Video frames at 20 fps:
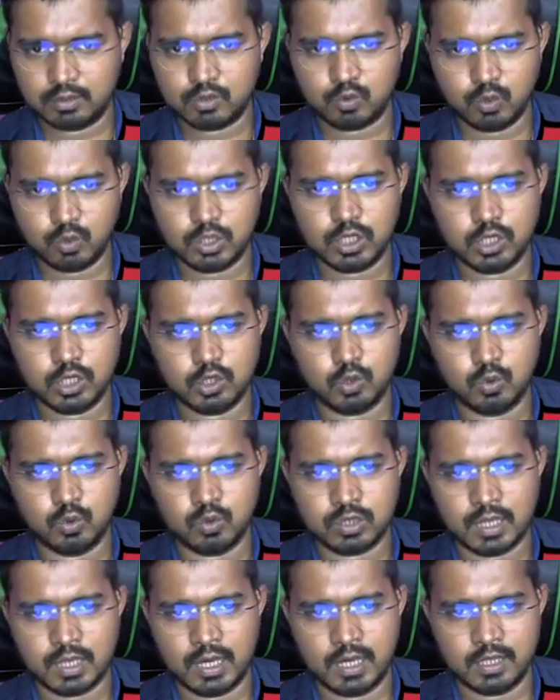switching
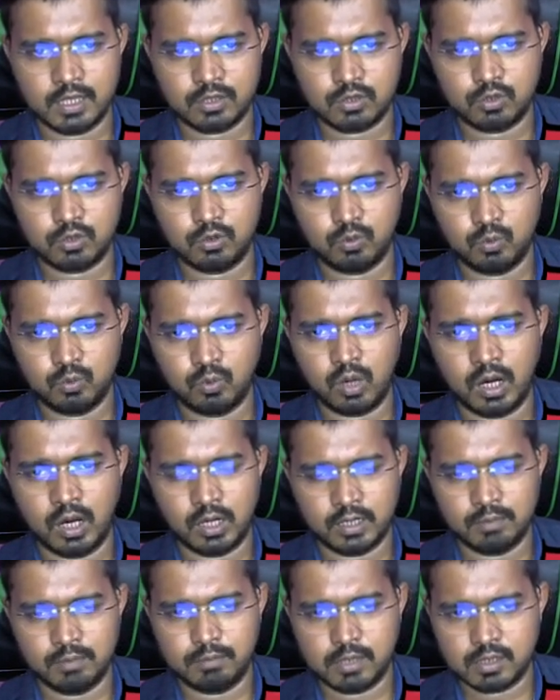those as you
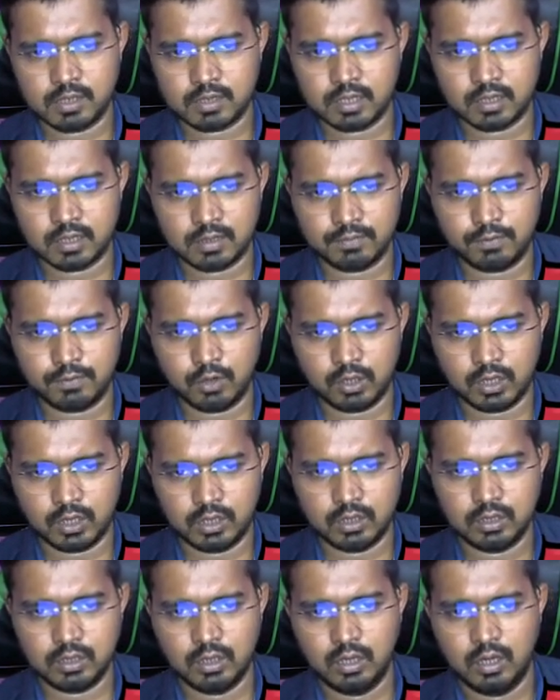are in Business Central
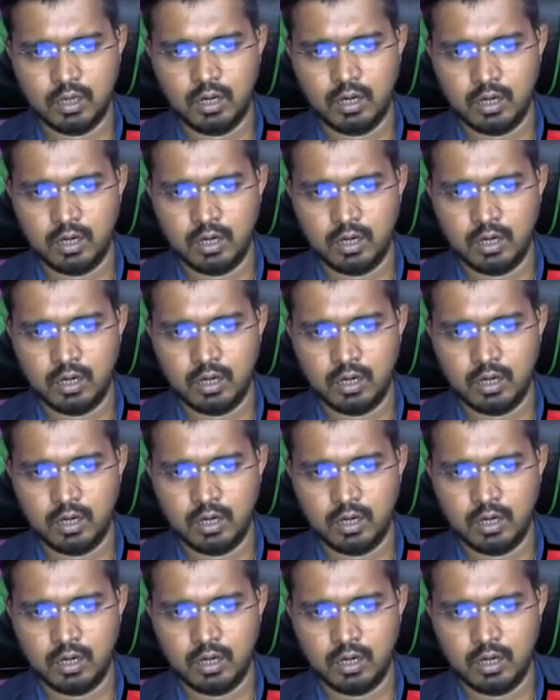14.